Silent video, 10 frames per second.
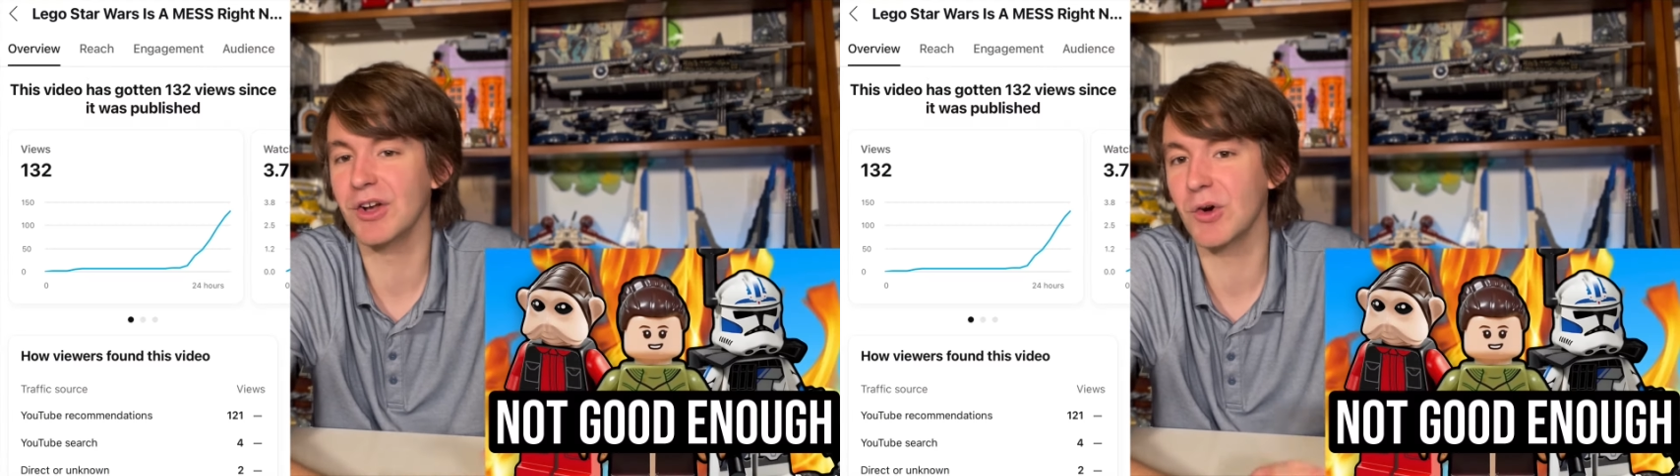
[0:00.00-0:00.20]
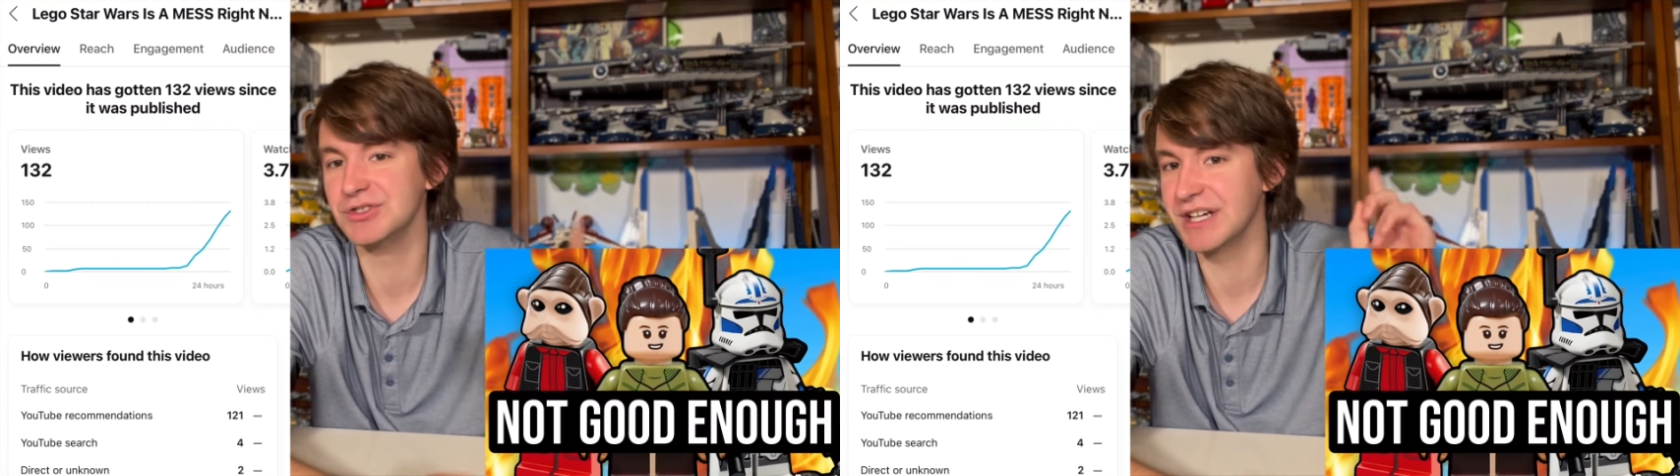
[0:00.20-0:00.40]

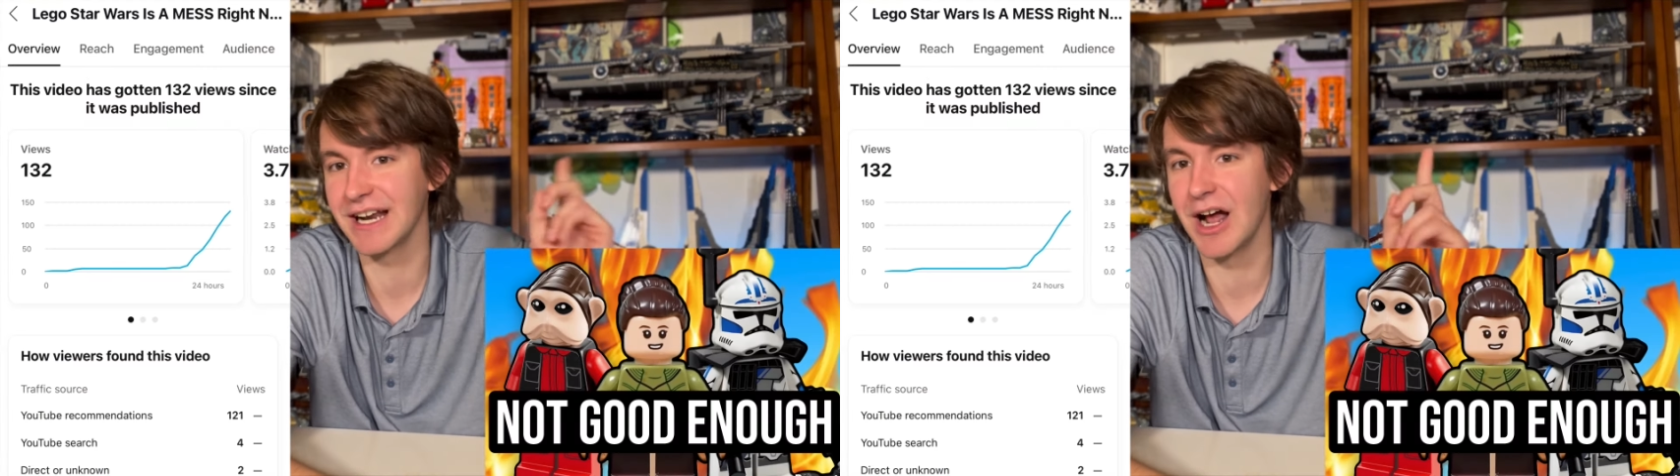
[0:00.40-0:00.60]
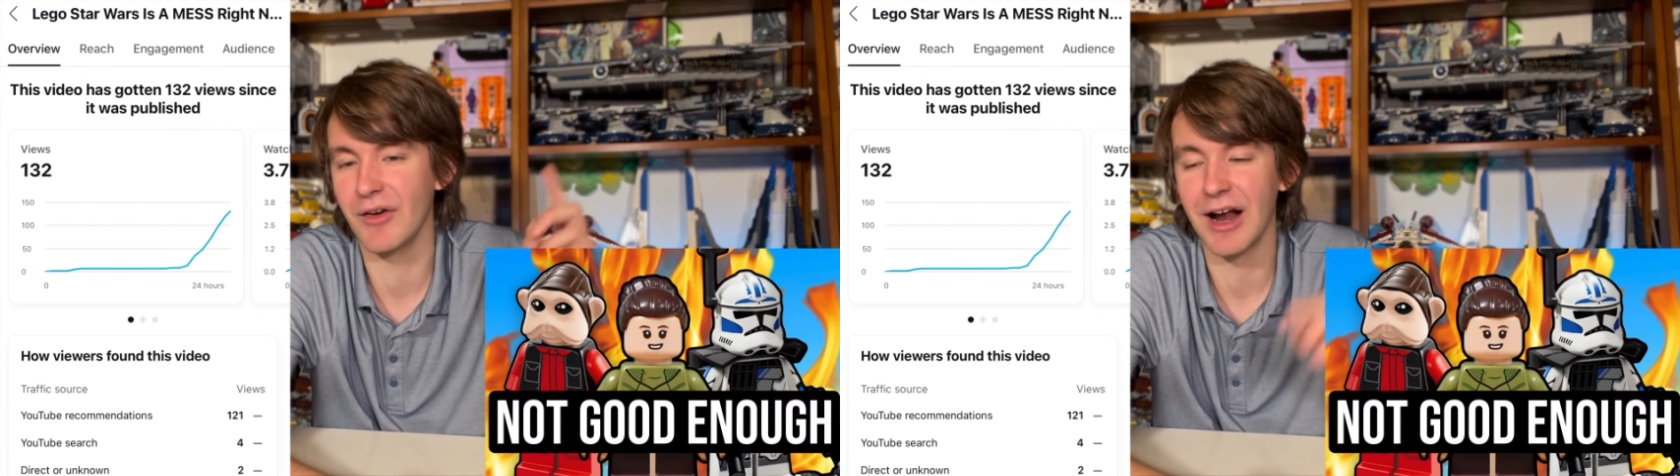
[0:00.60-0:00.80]
to go check it
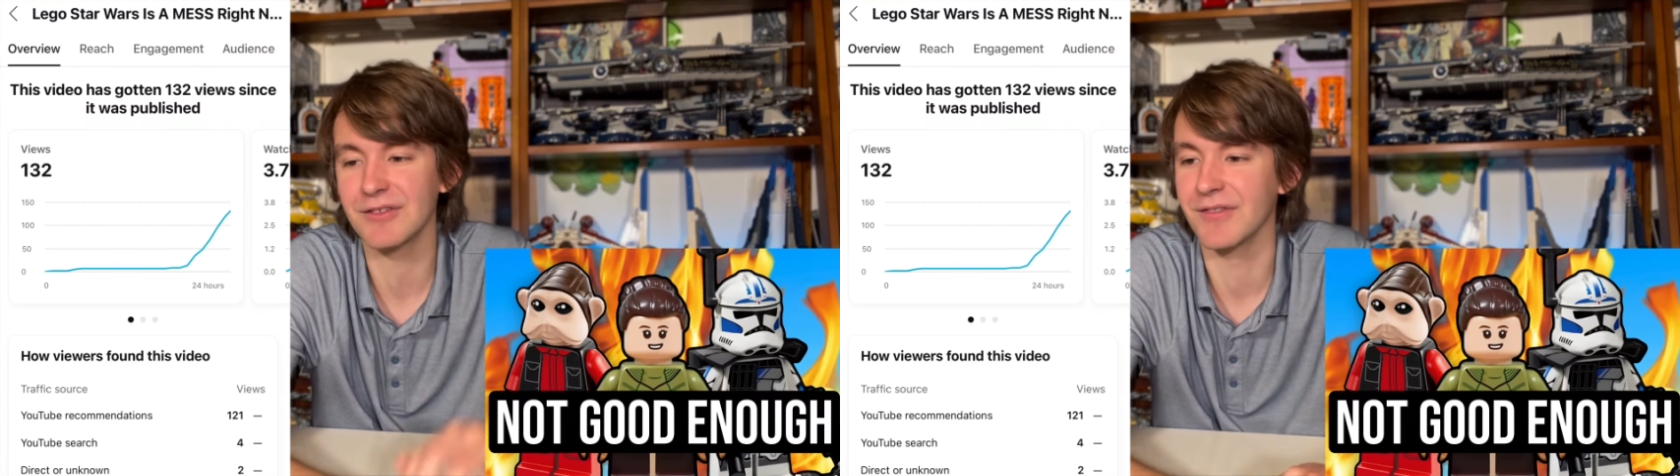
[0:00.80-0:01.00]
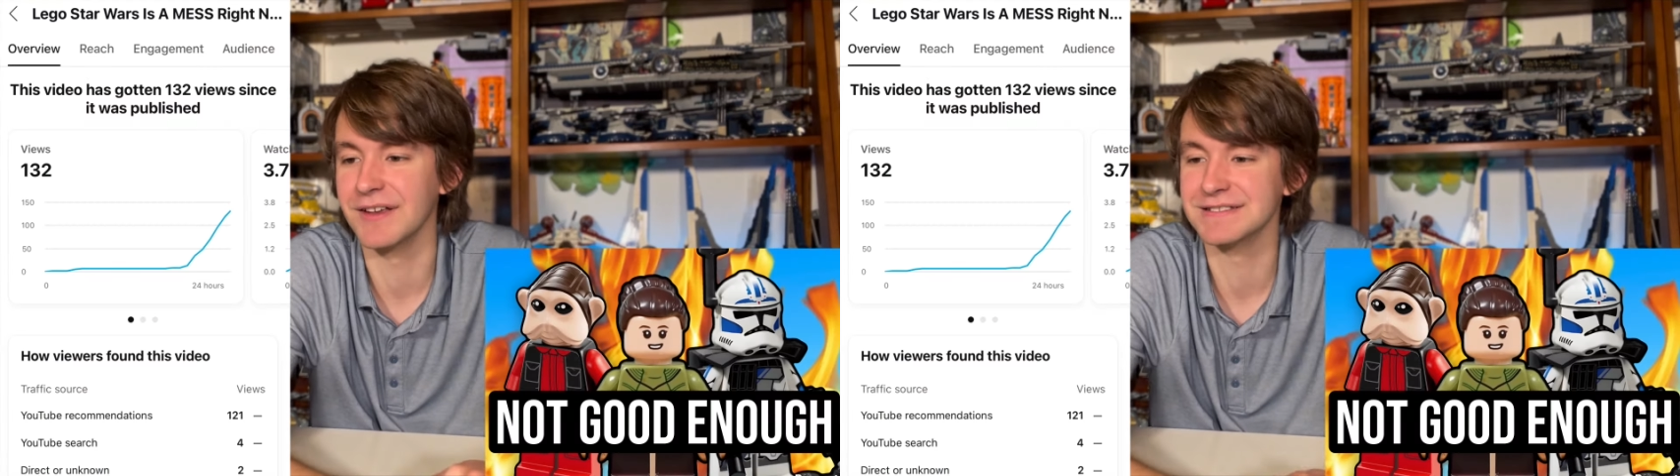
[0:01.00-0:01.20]
out after
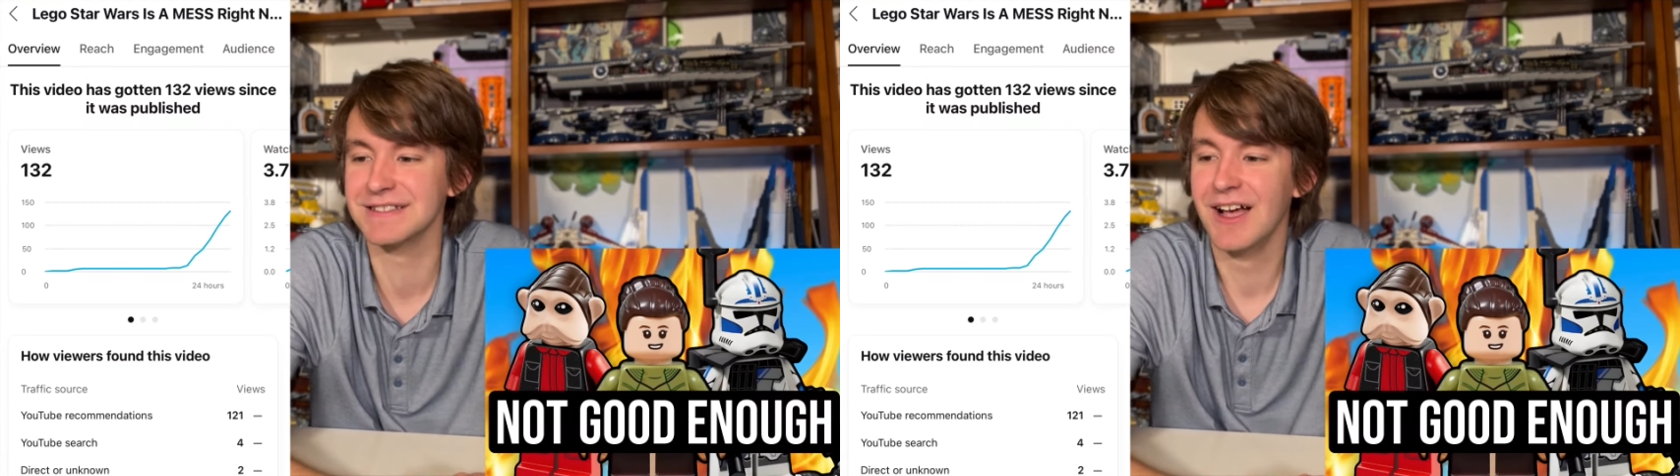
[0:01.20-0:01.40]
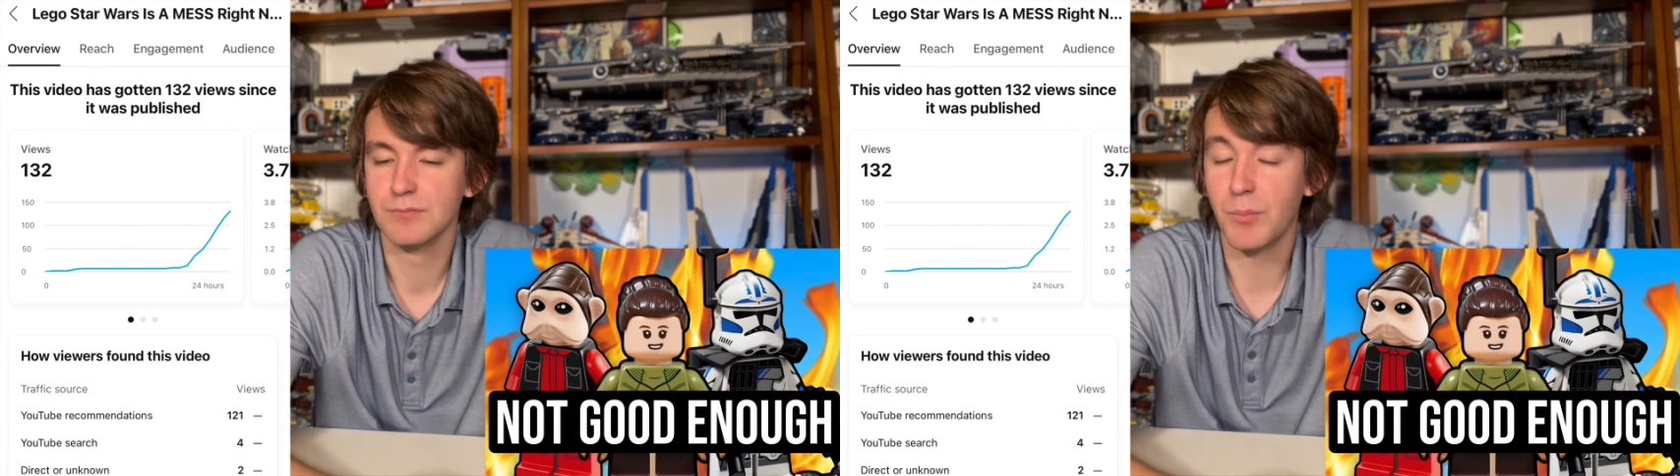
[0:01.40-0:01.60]
this.
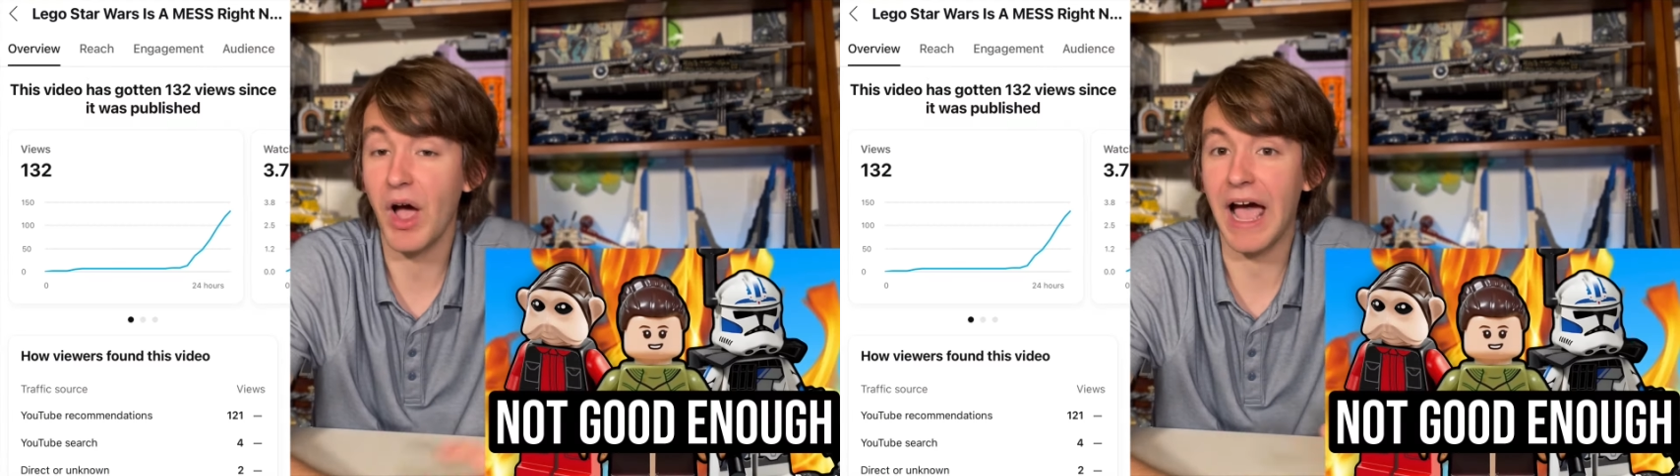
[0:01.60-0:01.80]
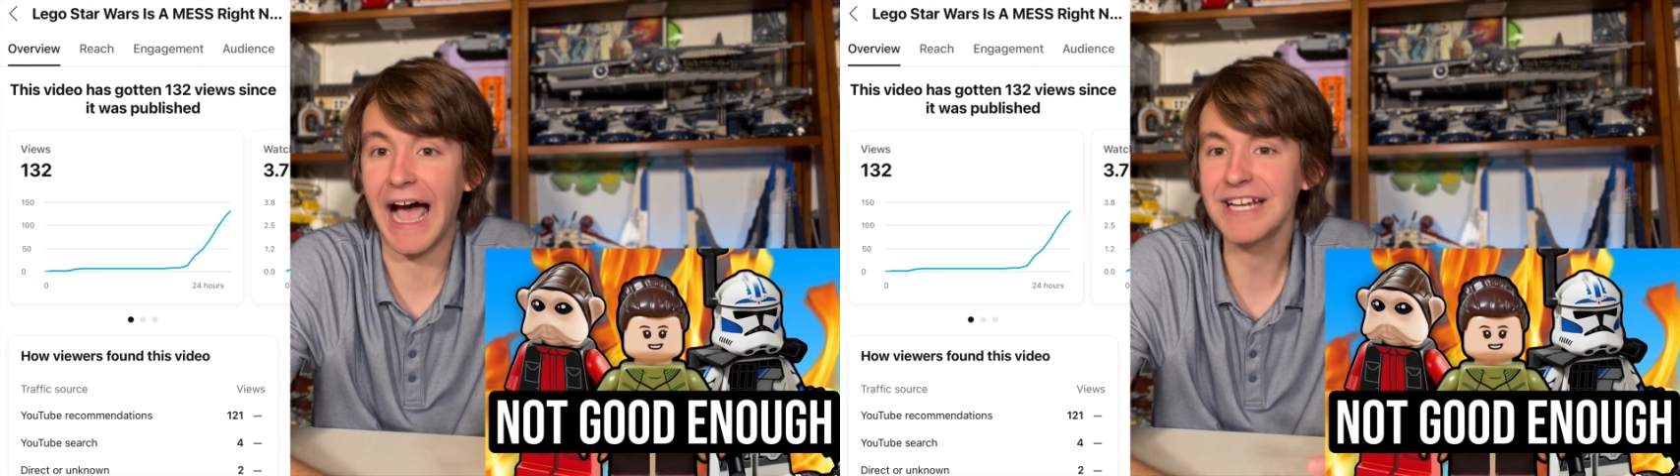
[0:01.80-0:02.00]

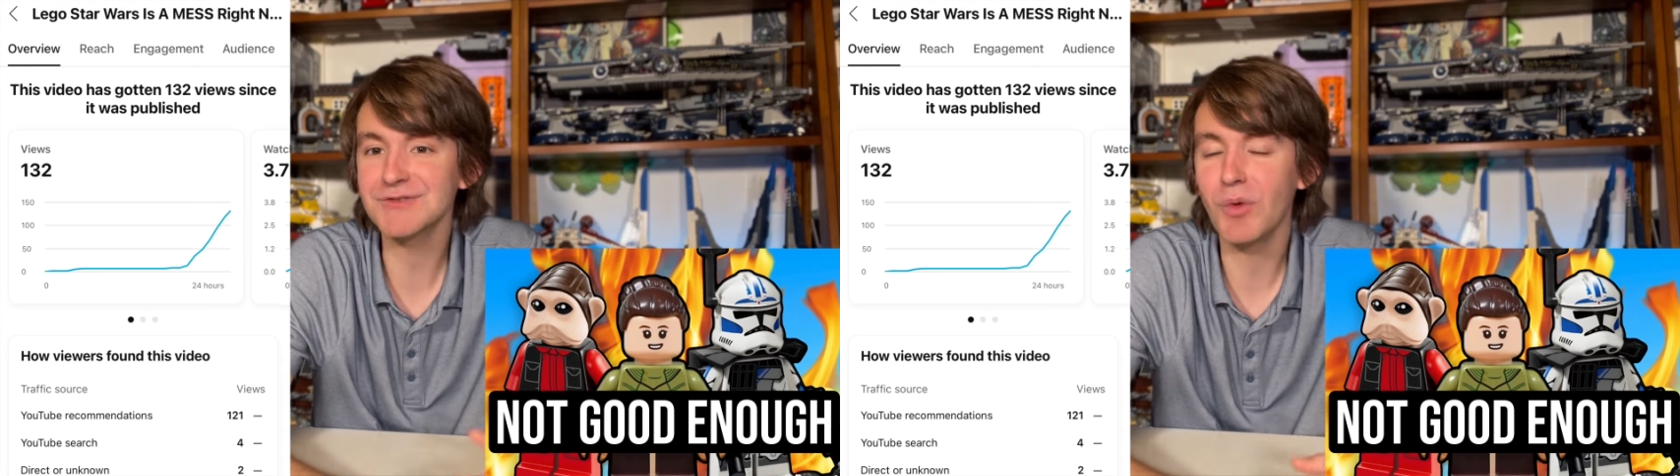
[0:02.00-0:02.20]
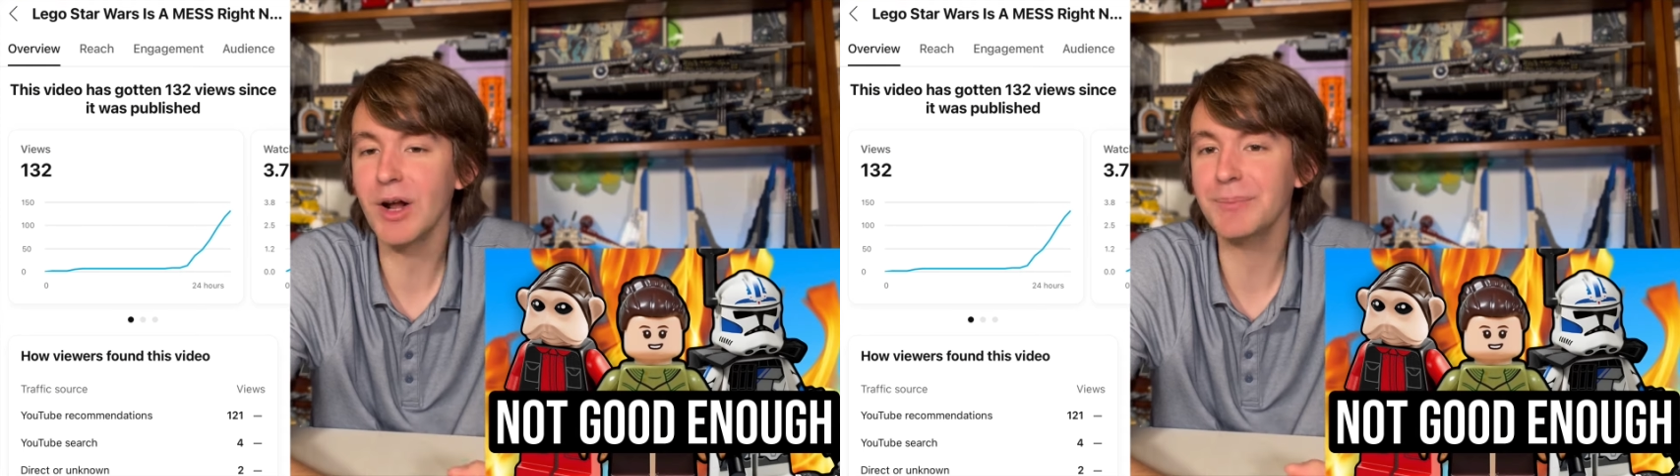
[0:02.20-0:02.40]
But I
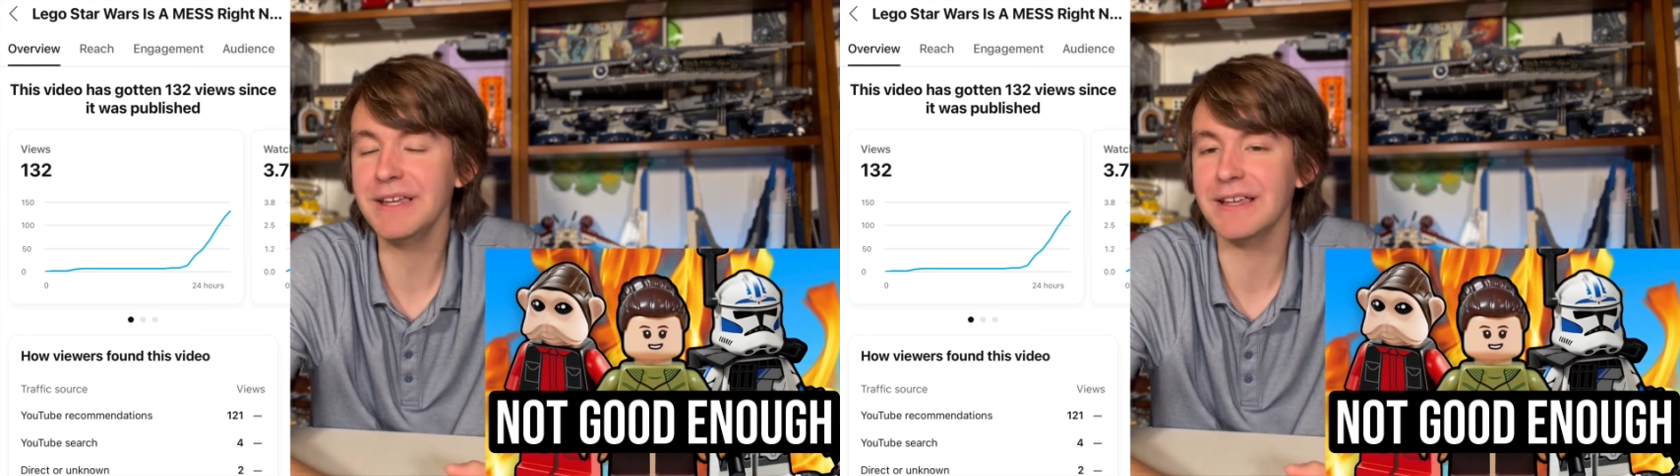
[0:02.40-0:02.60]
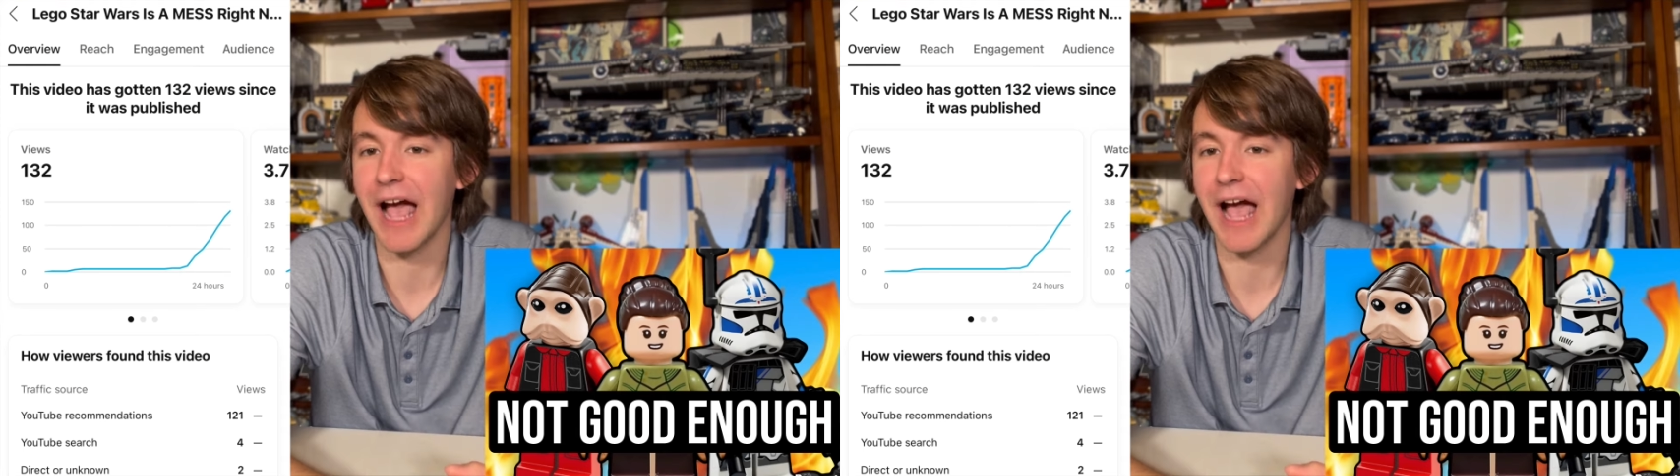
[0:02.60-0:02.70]
just want to be